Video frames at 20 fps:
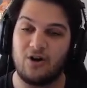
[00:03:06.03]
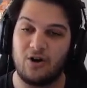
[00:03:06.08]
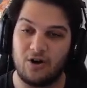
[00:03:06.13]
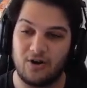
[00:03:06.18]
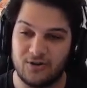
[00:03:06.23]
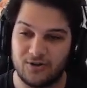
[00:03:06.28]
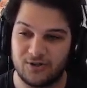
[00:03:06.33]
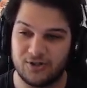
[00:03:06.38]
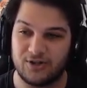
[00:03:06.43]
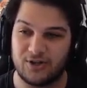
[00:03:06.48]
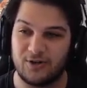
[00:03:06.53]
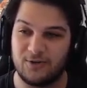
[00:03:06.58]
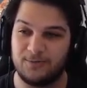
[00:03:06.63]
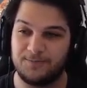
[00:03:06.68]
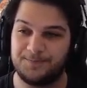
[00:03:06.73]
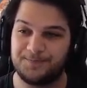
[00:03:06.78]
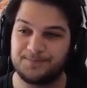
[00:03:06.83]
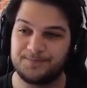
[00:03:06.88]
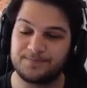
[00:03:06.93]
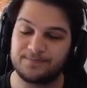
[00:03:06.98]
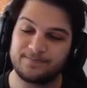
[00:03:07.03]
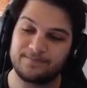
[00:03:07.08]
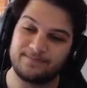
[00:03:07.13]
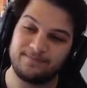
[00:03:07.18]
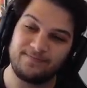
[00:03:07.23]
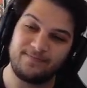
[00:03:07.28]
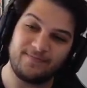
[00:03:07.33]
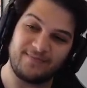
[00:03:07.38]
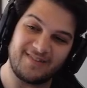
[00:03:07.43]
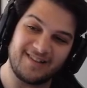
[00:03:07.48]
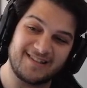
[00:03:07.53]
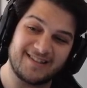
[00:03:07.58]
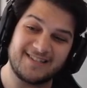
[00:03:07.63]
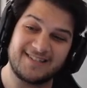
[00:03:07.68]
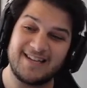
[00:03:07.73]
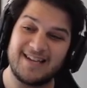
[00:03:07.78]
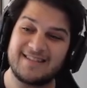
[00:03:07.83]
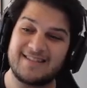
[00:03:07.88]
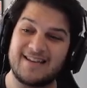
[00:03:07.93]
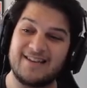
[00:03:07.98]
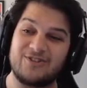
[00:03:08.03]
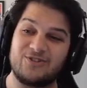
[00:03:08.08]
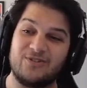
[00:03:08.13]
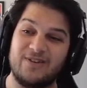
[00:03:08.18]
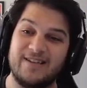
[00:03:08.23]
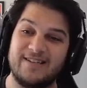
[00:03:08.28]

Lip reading: Also, the 10th Angel